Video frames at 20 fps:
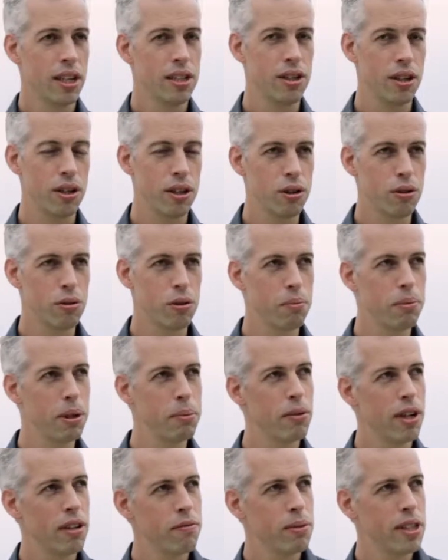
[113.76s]
So
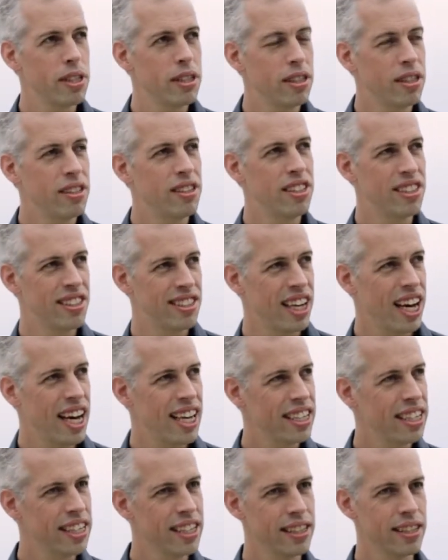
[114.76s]
people have been
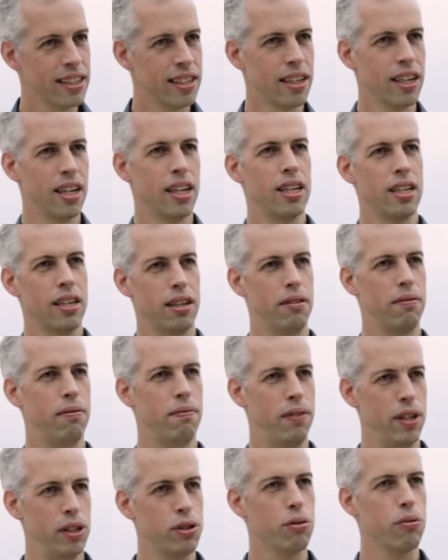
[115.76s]
designing
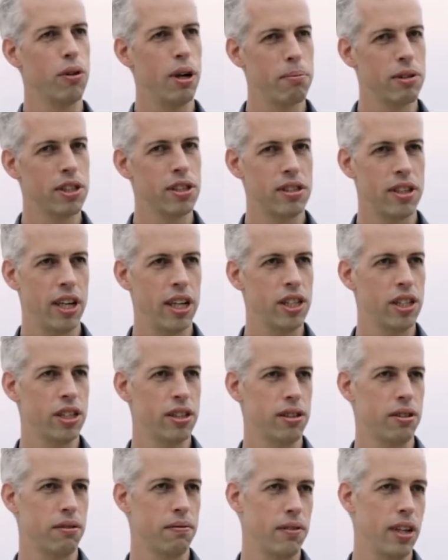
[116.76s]
visual
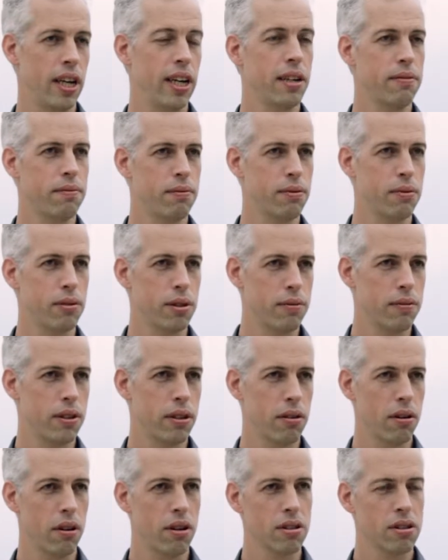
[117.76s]
representations of data for a
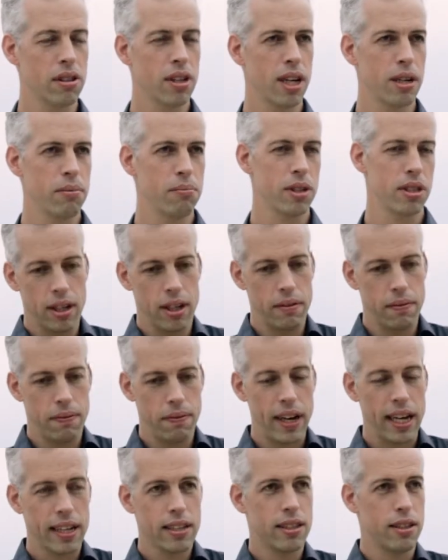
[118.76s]
very long time, but in
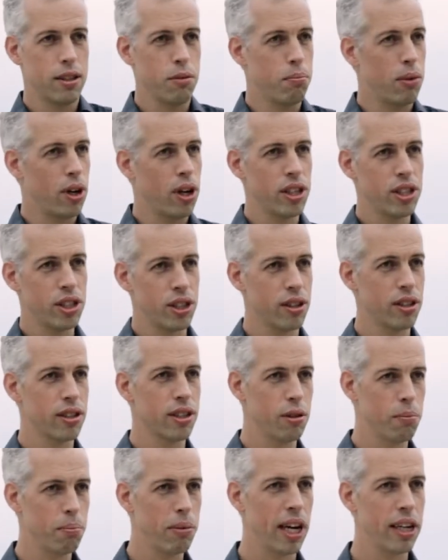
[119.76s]
fact the bar chart
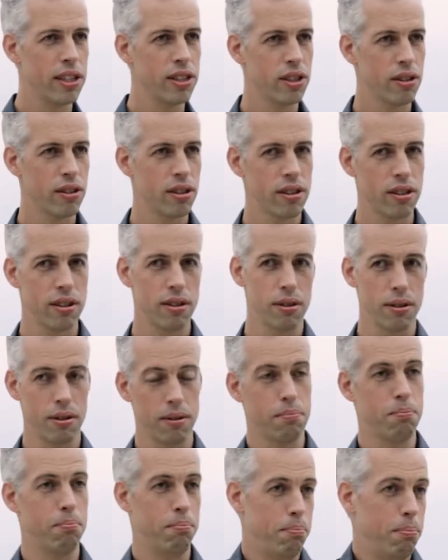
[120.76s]
and the pie chart are
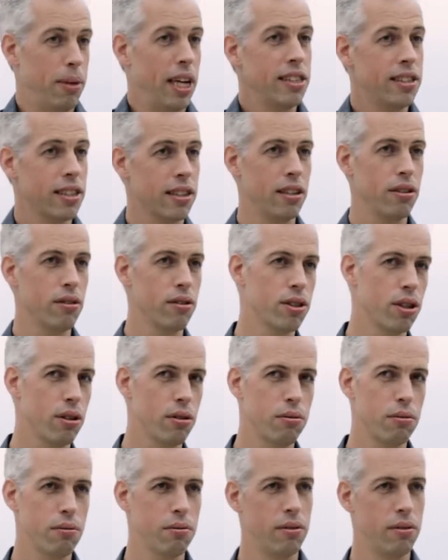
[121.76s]
basically also